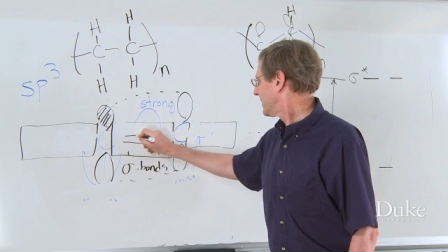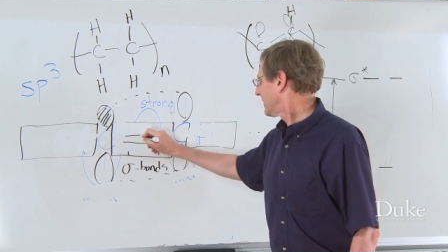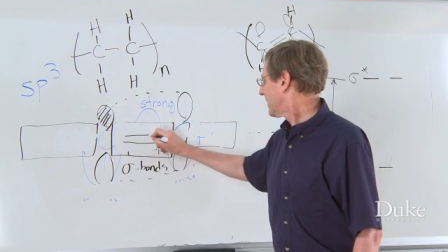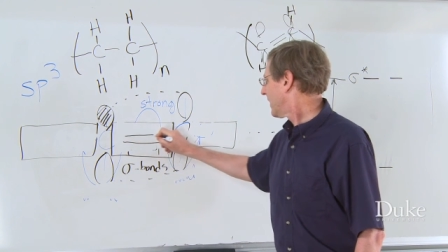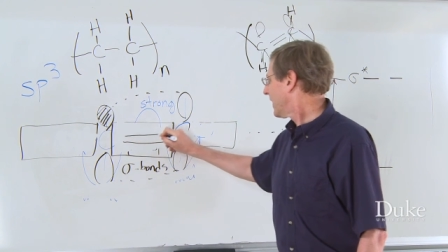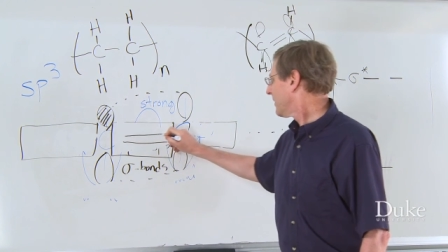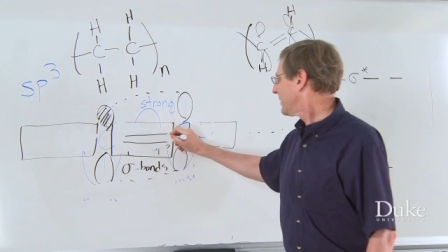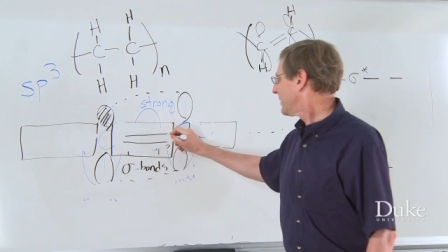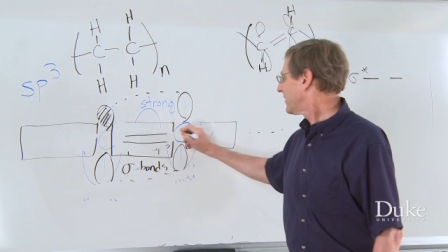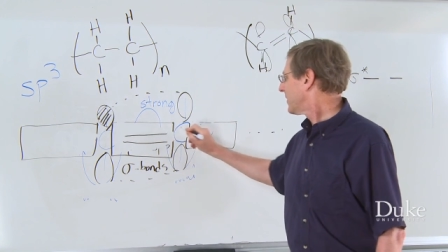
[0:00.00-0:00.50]

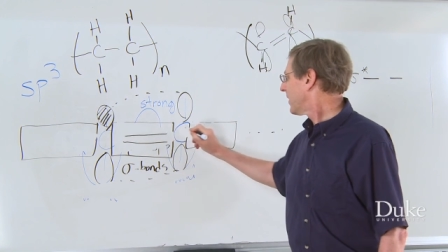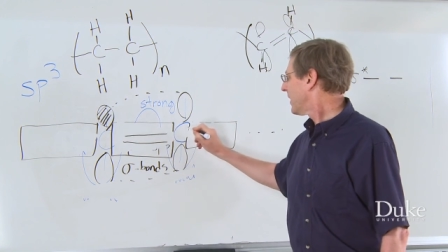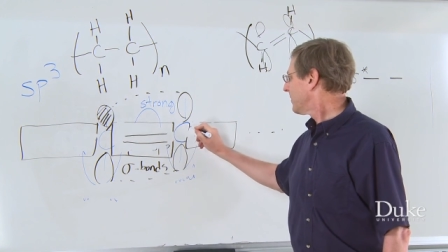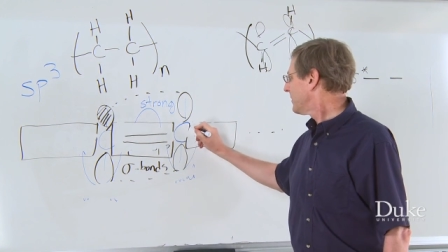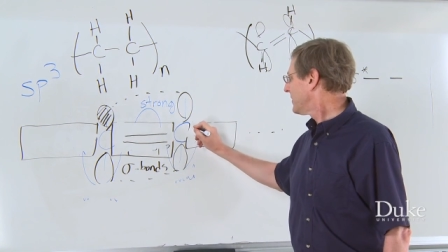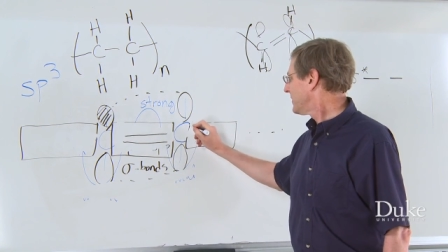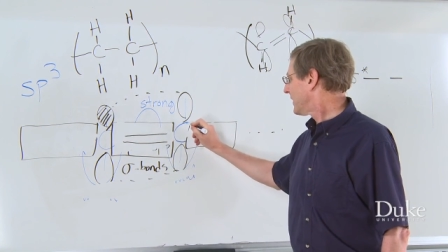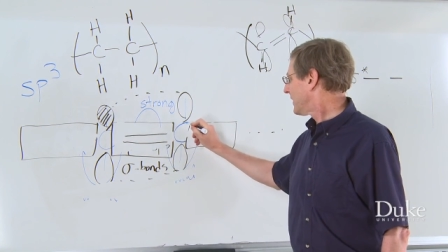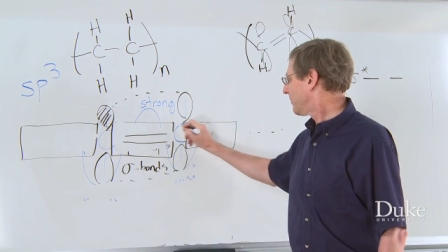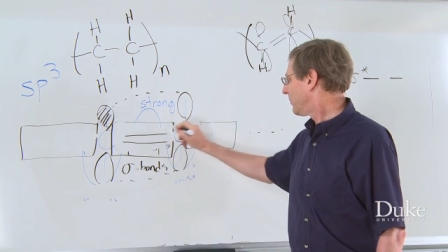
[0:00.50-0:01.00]

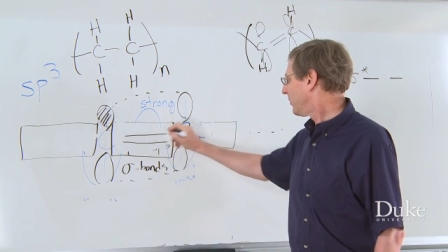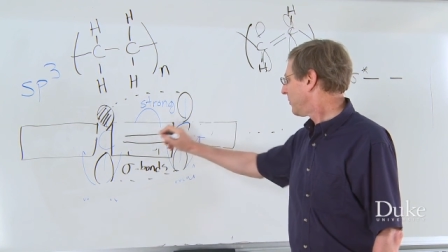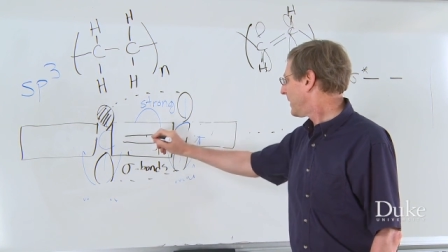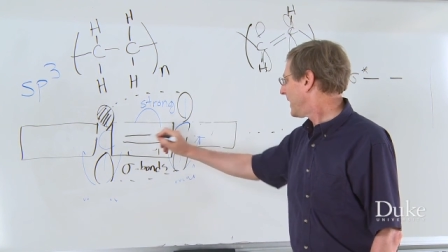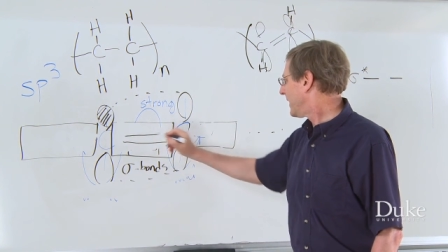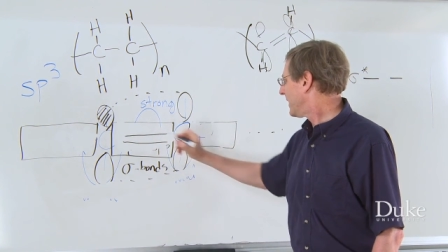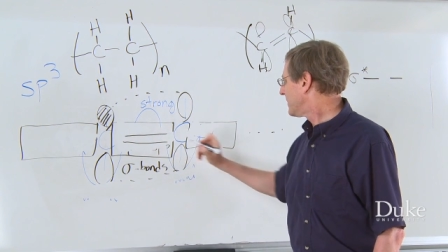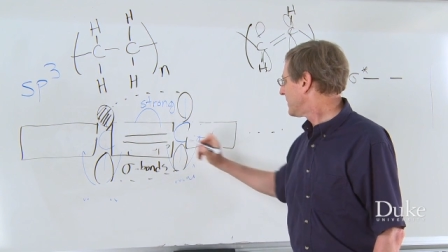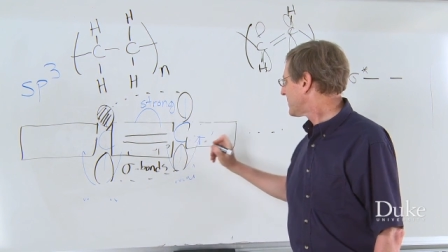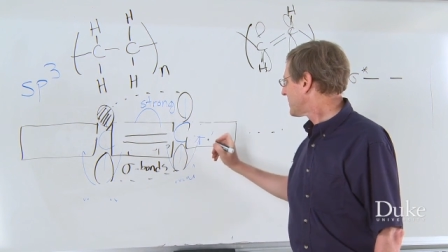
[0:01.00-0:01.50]
carbon-carbon double
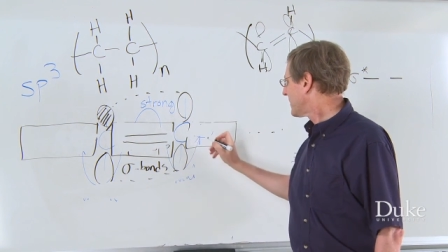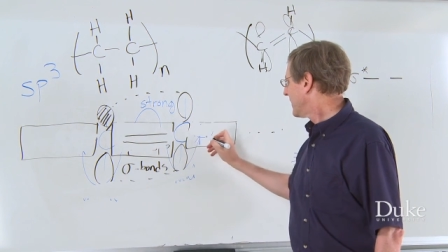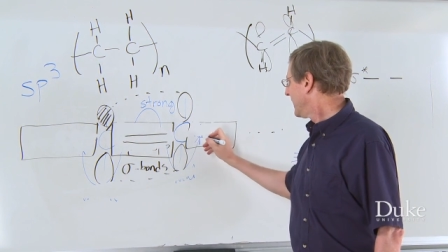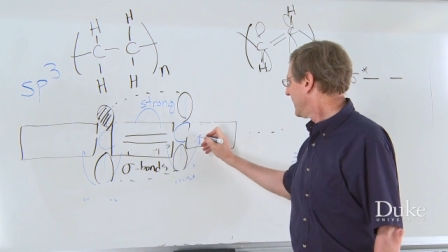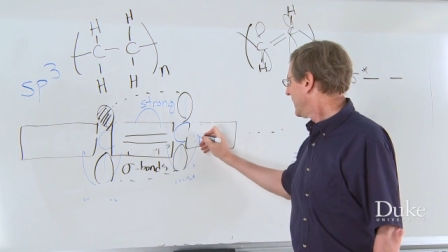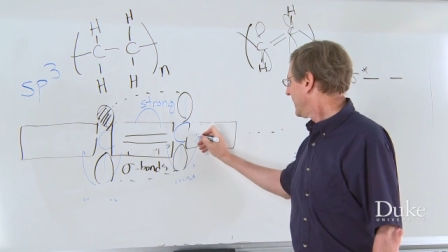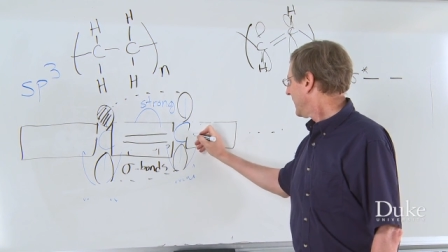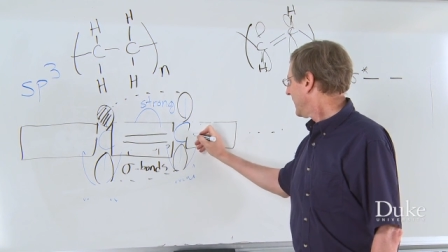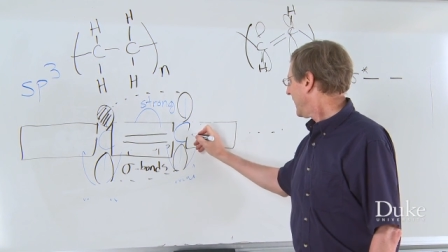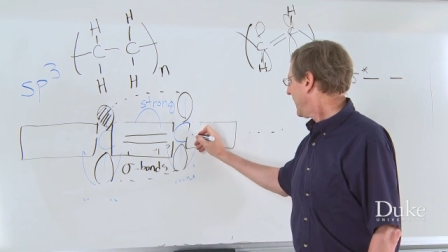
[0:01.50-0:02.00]
bonds
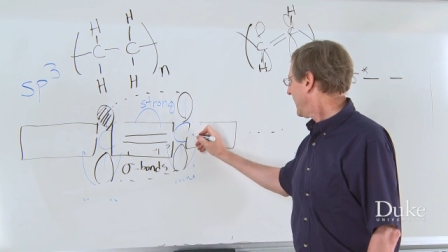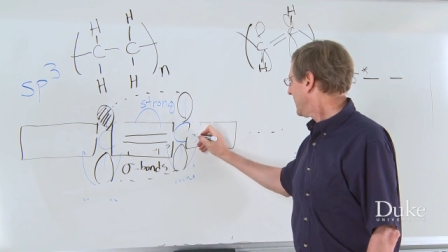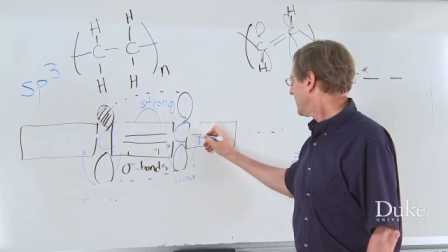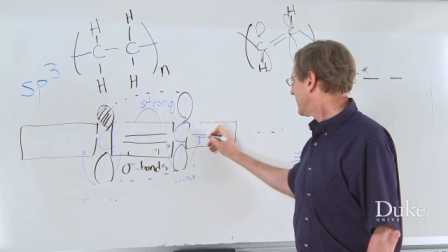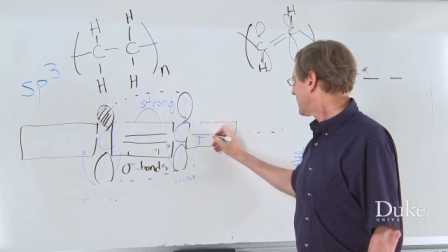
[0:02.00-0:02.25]
and